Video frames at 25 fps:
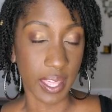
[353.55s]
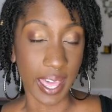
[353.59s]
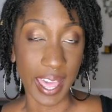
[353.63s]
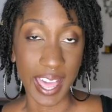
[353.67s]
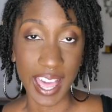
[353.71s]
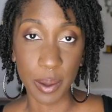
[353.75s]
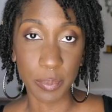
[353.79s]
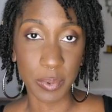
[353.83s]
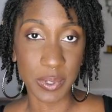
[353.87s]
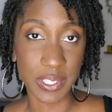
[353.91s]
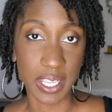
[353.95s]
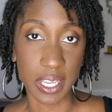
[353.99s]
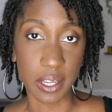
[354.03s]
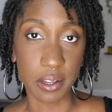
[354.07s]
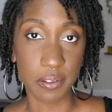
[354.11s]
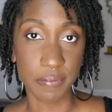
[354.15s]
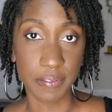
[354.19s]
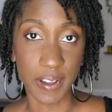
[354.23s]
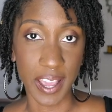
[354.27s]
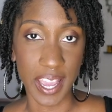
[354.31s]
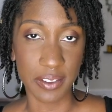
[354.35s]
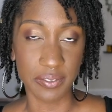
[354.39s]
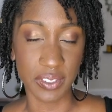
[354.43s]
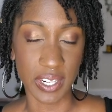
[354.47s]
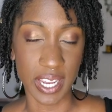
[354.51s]
app was like
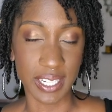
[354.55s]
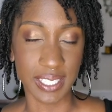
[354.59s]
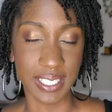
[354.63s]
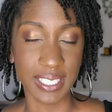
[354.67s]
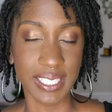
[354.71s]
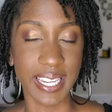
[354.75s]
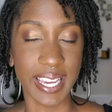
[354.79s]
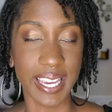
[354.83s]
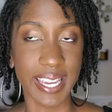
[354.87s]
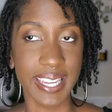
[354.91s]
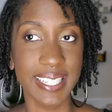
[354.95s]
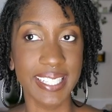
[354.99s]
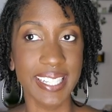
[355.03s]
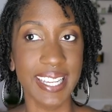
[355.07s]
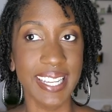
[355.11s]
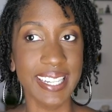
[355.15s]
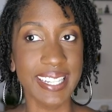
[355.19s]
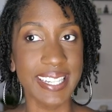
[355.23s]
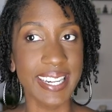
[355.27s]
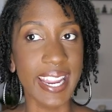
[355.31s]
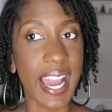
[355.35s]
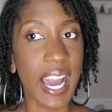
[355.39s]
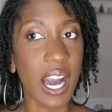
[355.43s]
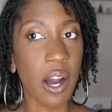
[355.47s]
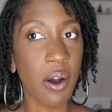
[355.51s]
$5.99.
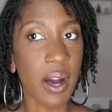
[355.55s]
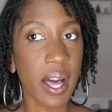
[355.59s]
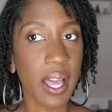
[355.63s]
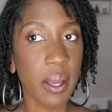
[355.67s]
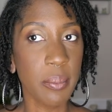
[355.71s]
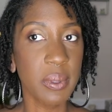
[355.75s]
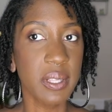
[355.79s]
Now I